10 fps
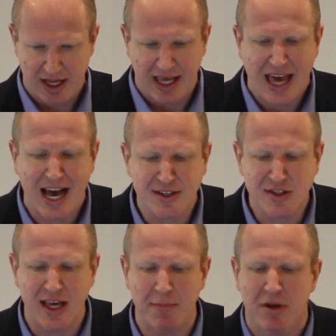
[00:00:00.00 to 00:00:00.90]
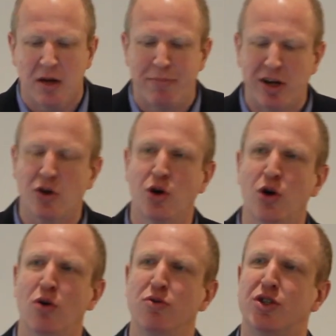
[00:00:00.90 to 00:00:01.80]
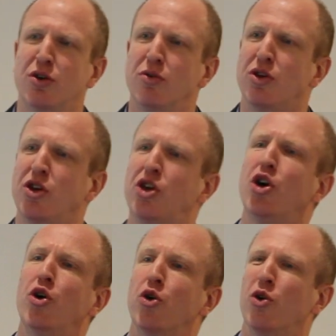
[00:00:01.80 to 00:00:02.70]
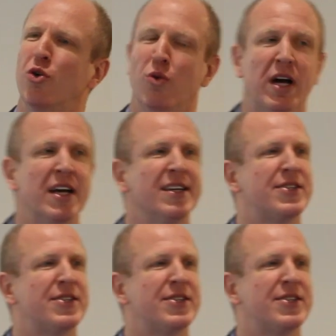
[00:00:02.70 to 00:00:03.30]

He asked them, but who do you